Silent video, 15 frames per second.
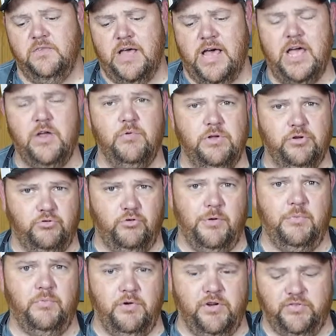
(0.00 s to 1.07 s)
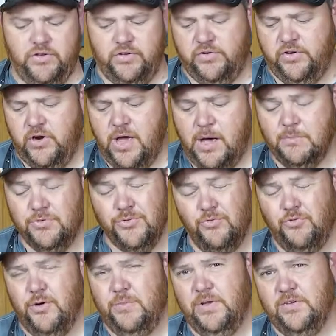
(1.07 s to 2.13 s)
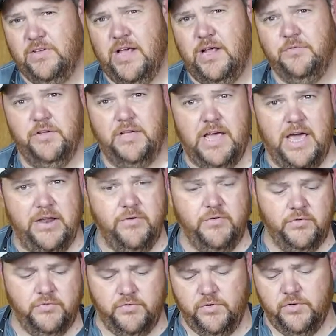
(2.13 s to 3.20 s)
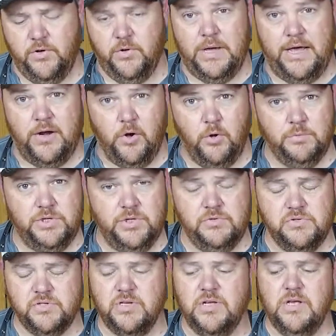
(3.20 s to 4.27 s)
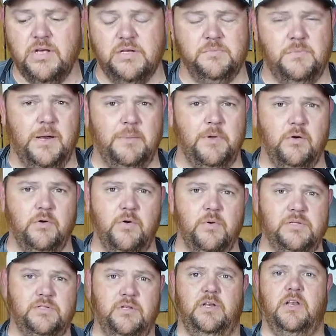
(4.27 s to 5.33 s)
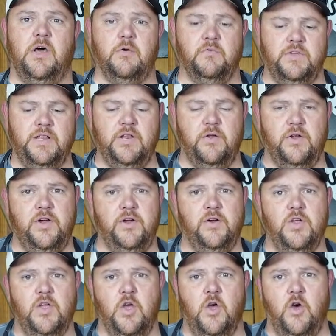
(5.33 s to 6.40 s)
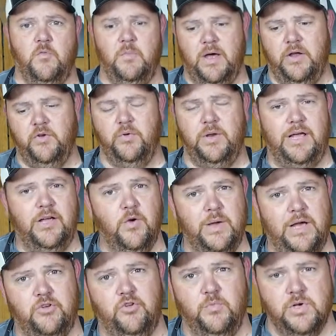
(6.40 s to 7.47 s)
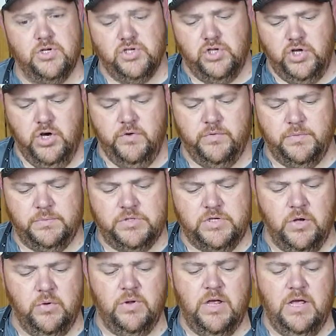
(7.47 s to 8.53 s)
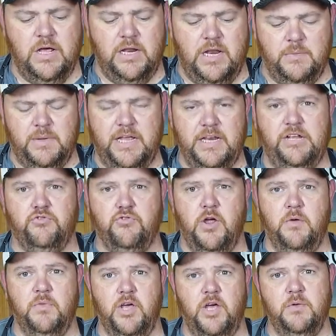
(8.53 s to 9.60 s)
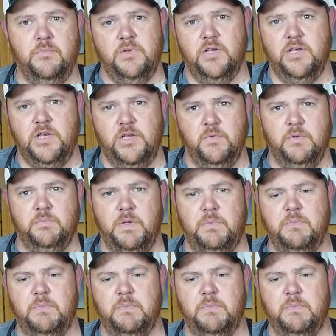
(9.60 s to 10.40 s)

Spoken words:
how you really trim briskets here. I'm just gonna trim this kind of for catering, for at home use, but I'm not gonna go into a long video here about doing that because we got too much to cover. So let me get these trimmed up, then we can be